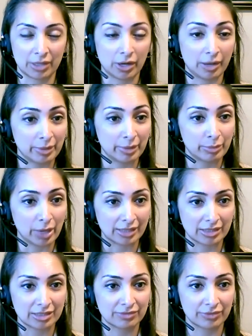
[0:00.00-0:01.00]
common
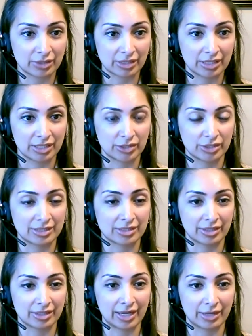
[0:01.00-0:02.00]
practice for clinicians
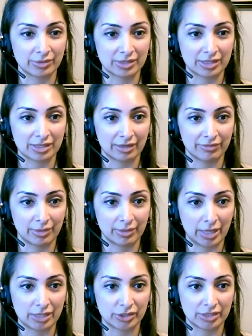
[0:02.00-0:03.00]
during counseling of the
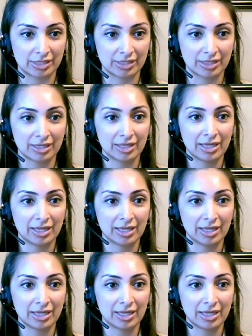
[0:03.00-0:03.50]
patient